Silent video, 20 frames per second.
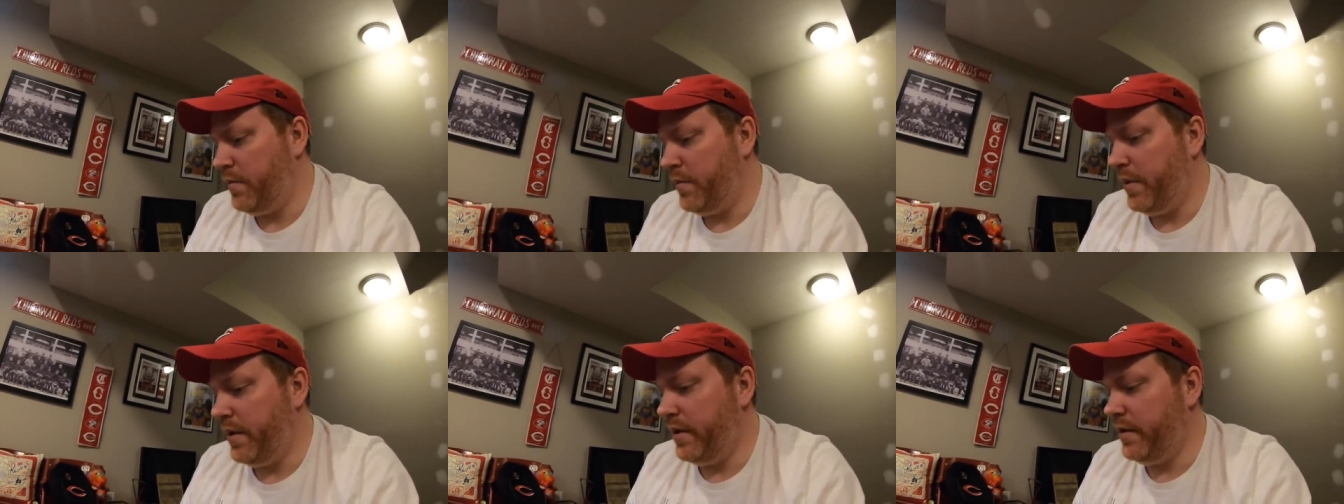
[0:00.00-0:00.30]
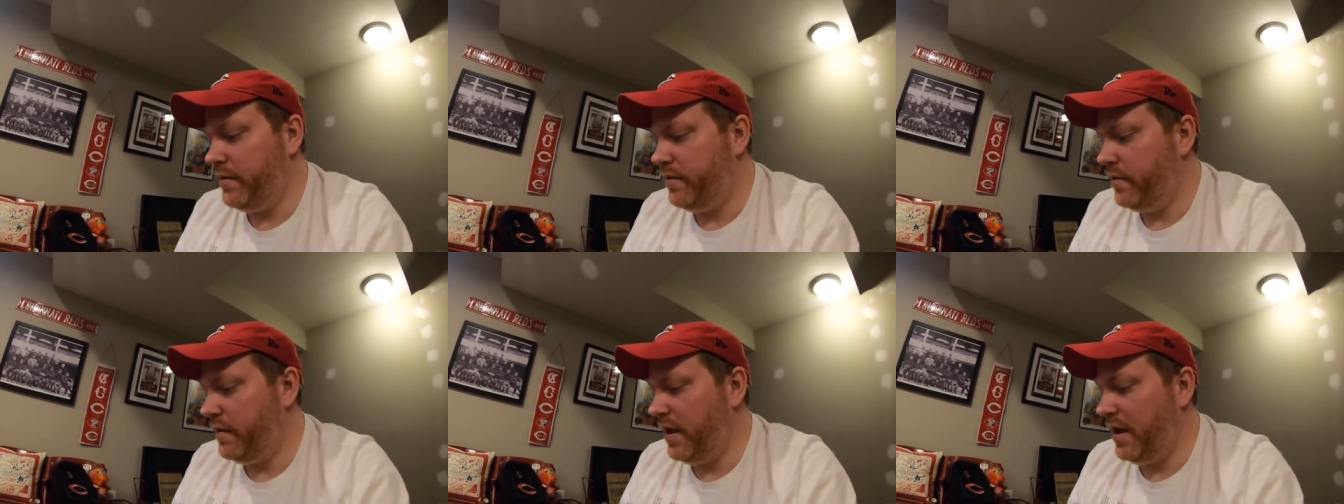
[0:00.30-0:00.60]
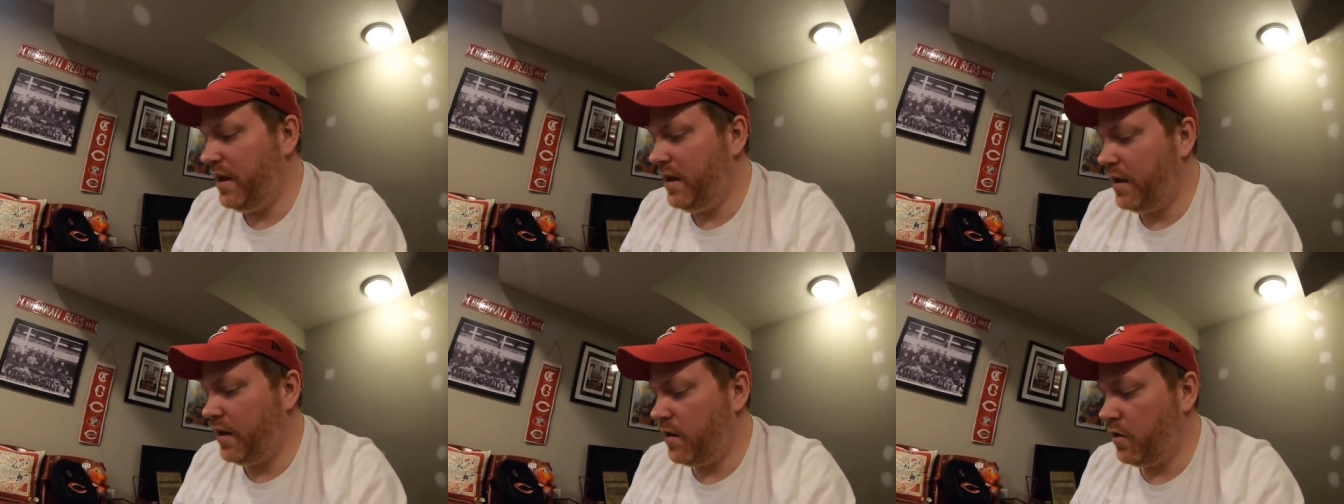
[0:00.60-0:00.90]
but
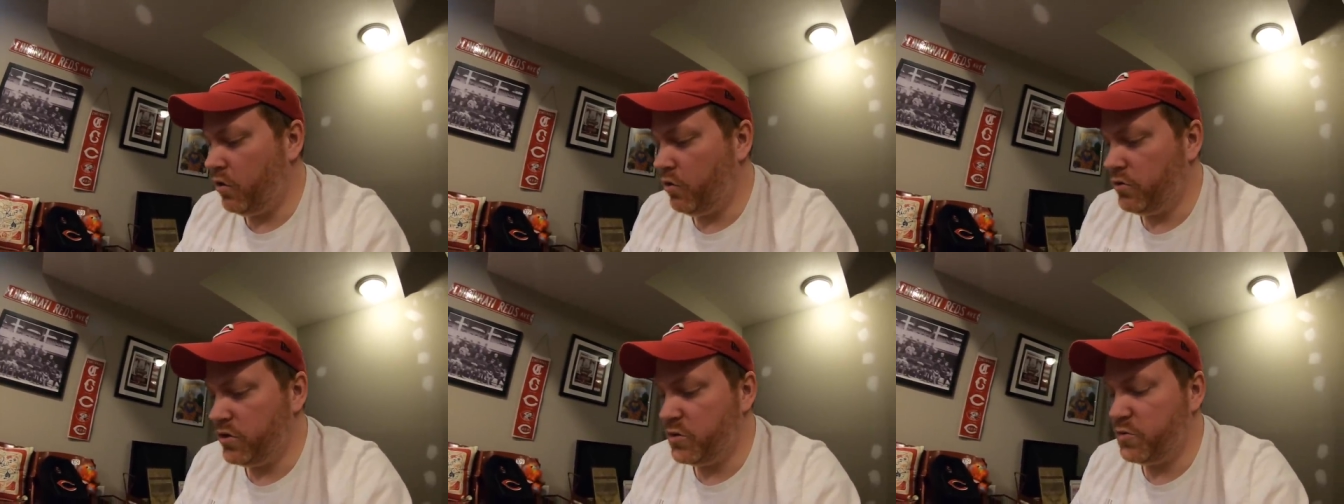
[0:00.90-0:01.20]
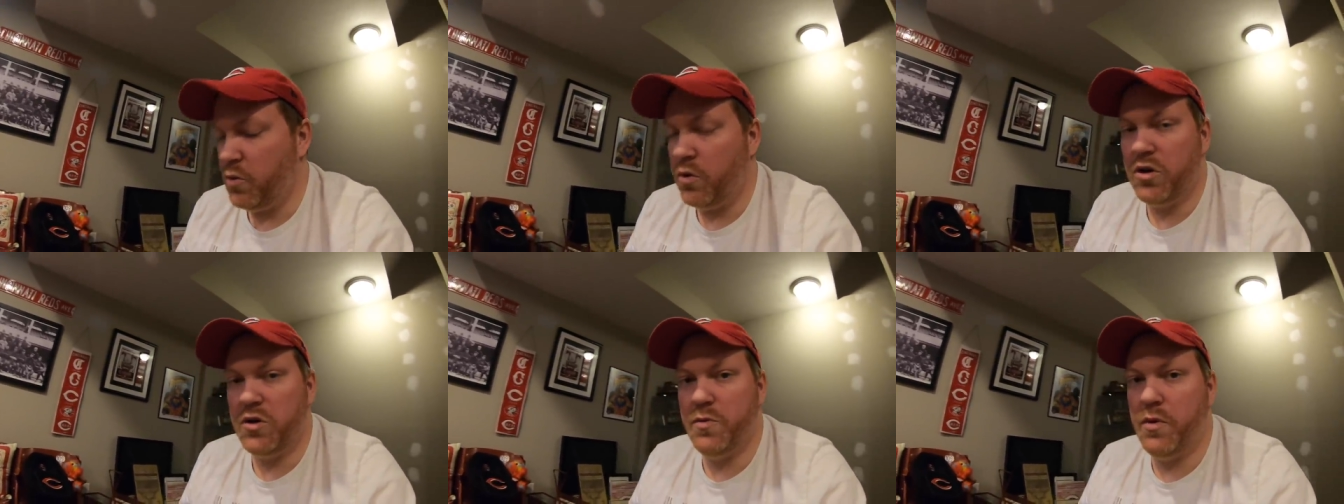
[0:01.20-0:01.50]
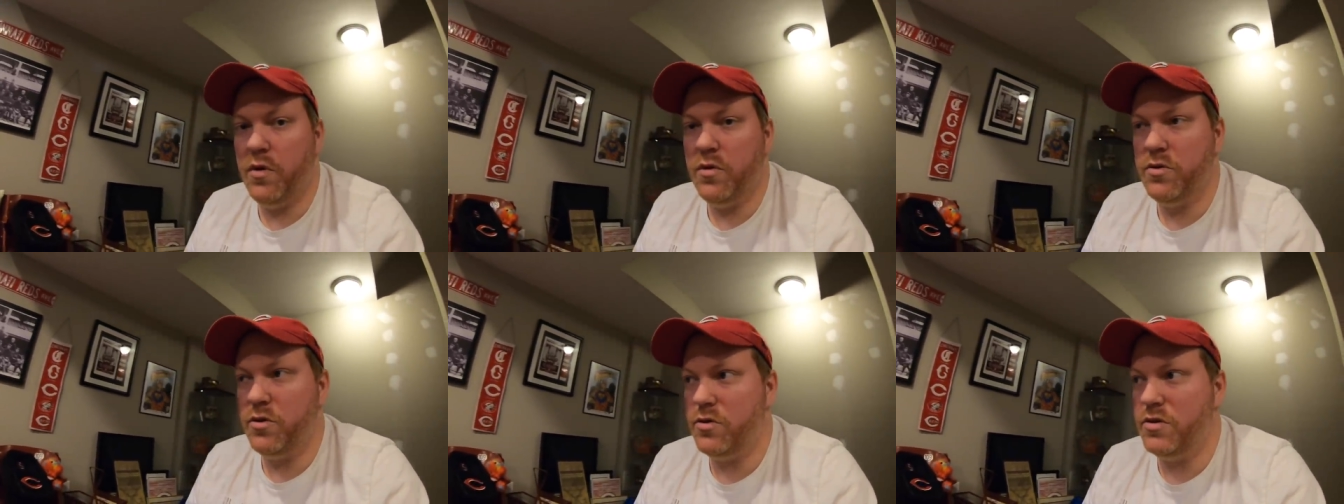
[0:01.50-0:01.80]
any kind of old sports
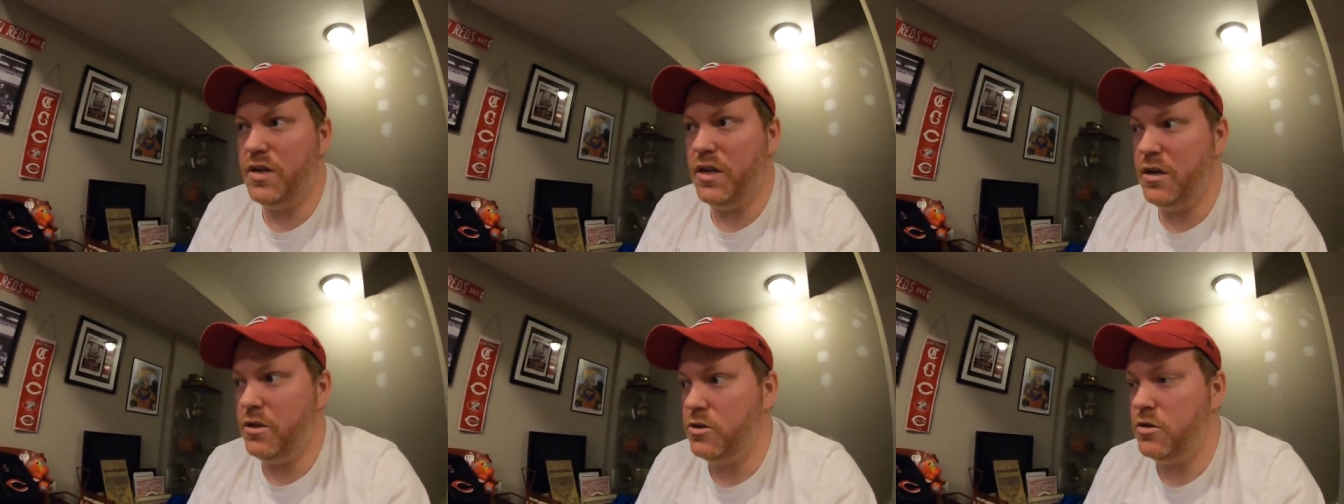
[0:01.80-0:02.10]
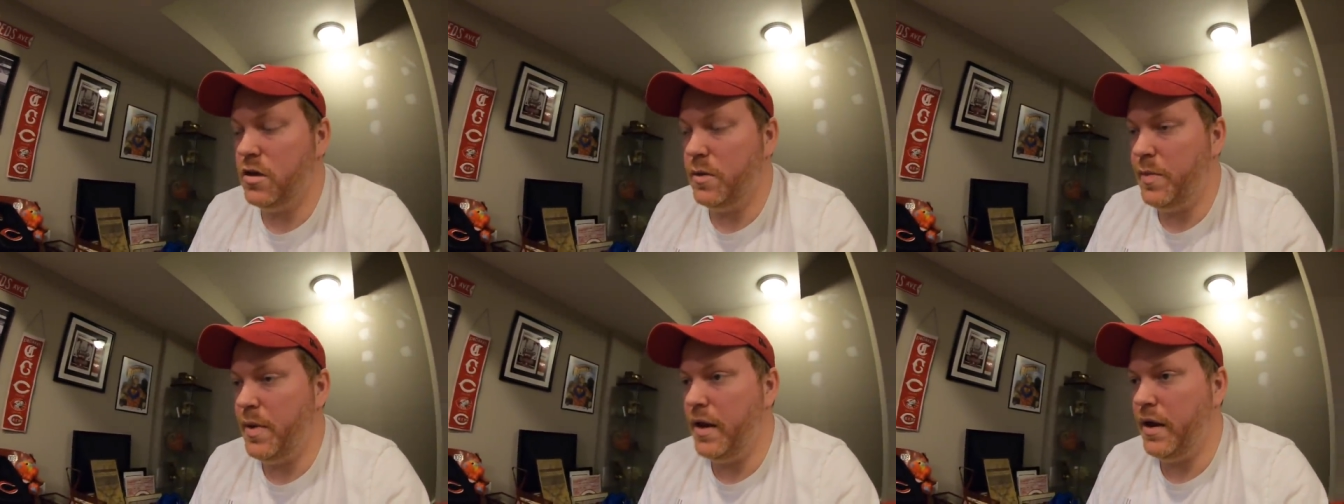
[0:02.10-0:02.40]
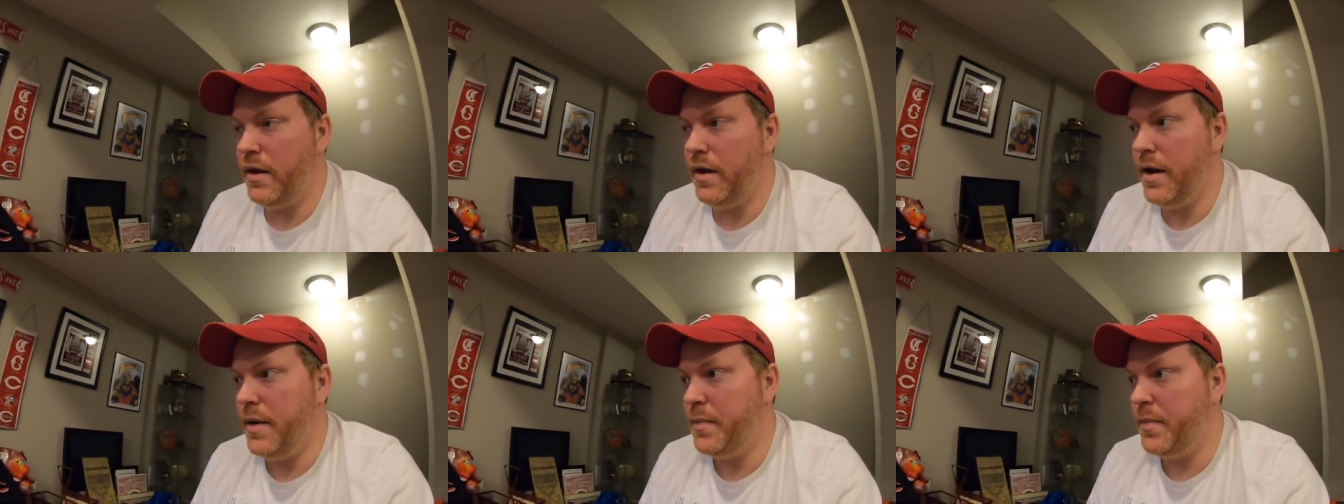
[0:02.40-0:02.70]
posters I usually
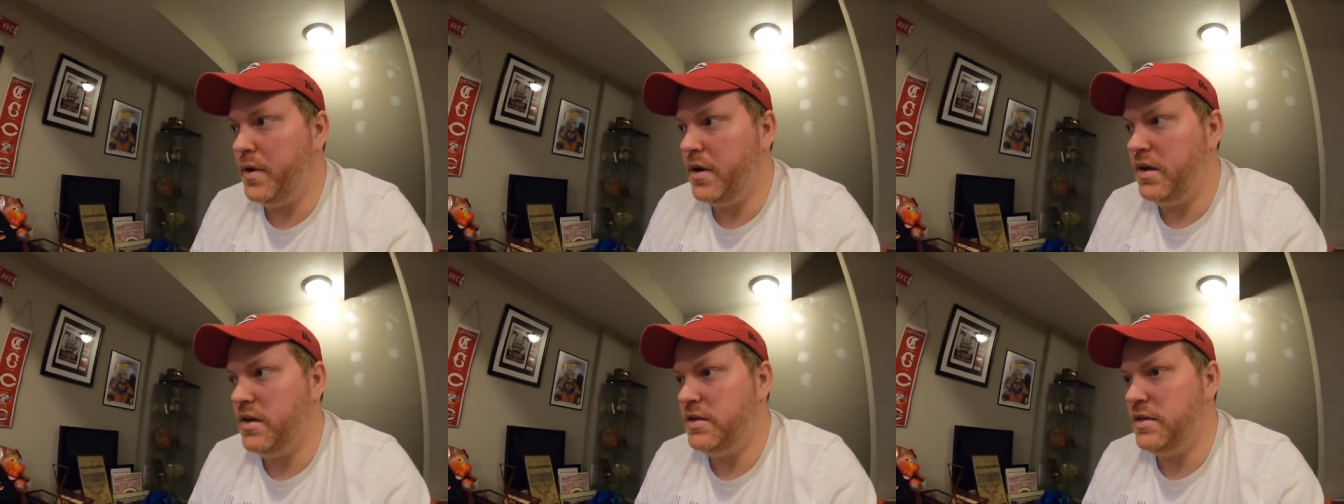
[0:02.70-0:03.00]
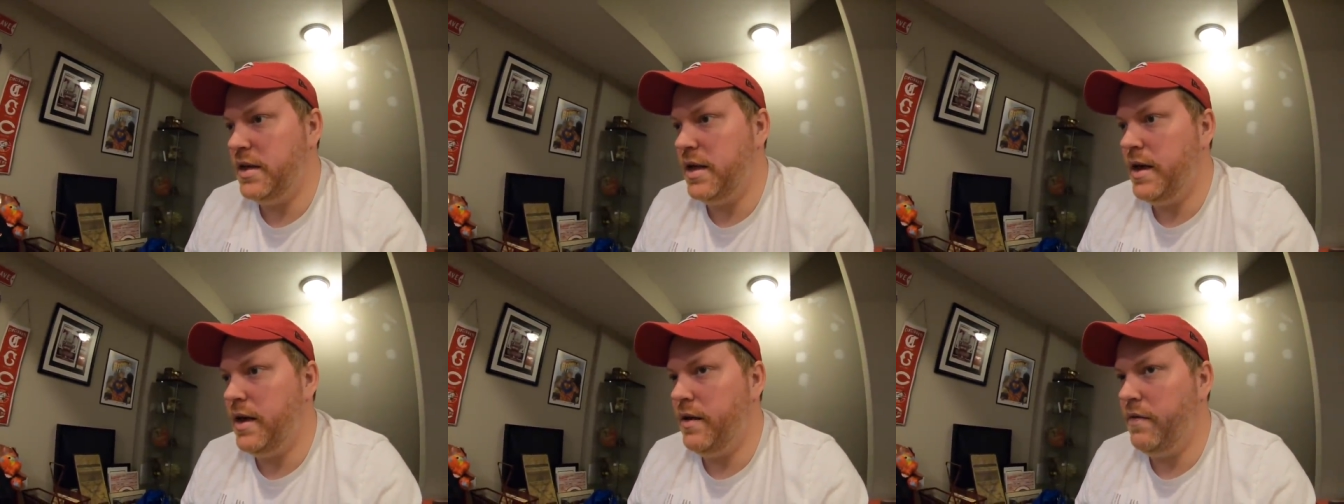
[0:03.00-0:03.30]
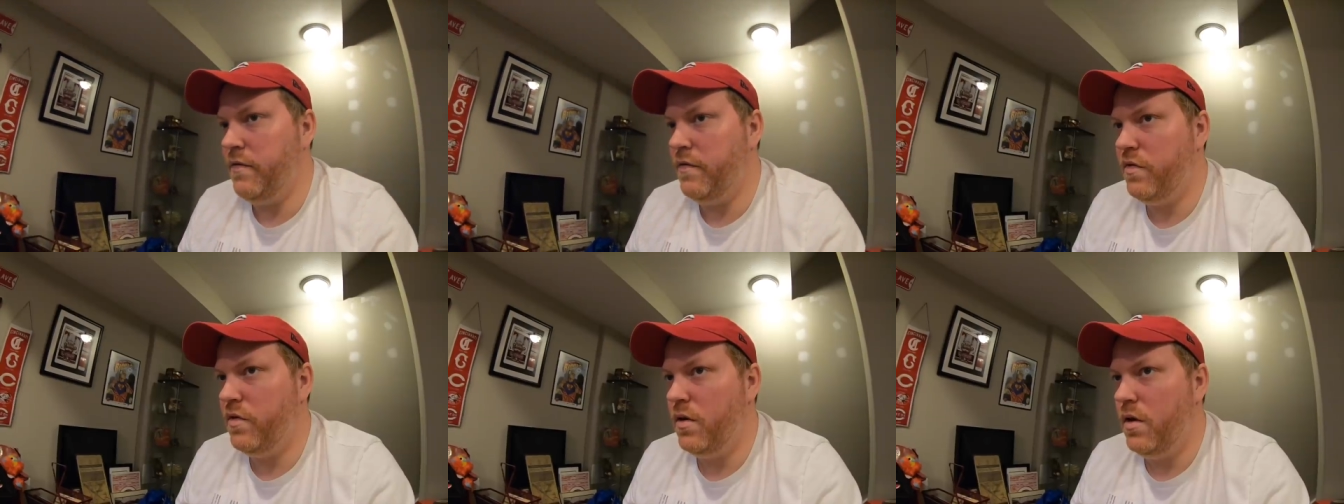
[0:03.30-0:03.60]
pick up because
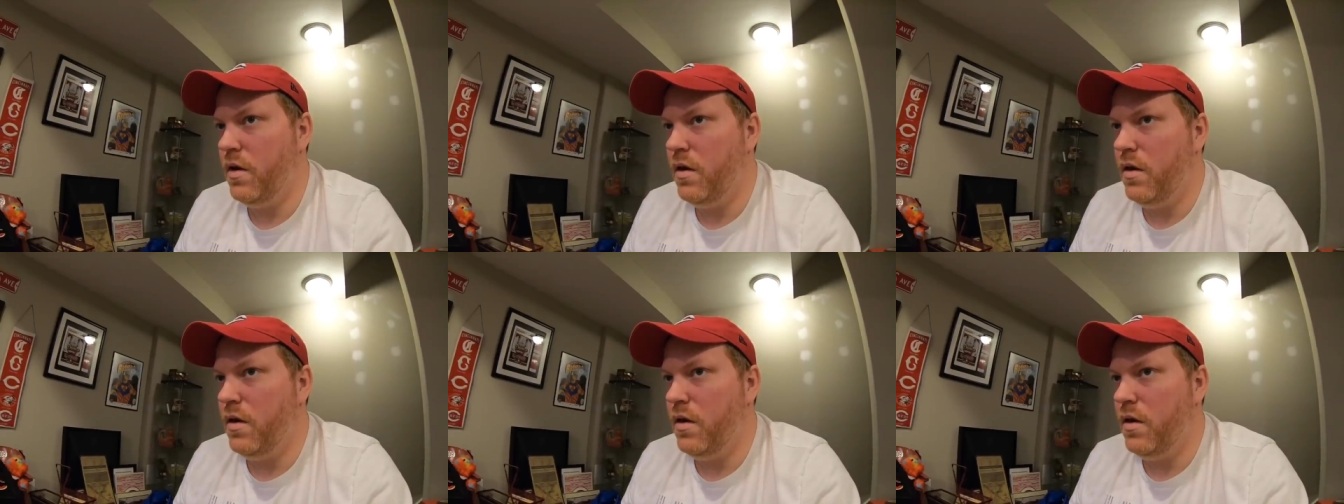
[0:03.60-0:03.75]
I've